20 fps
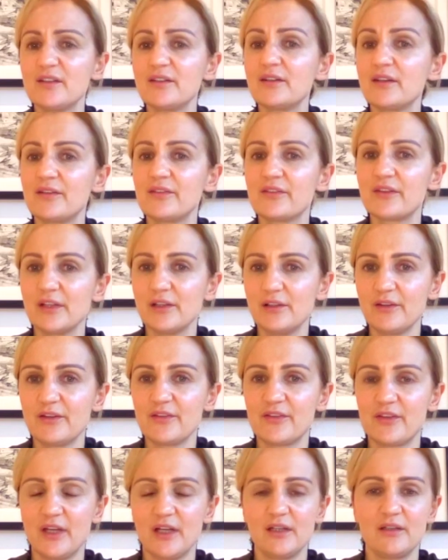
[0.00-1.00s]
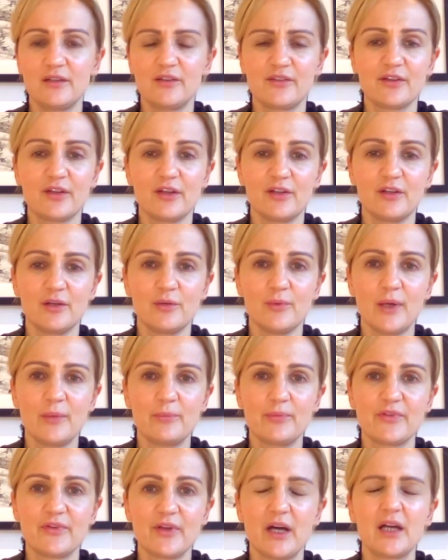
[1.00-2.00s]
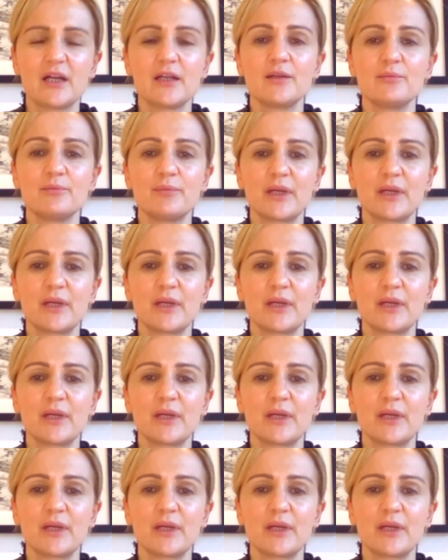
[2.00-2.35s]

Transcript: distill the science on our website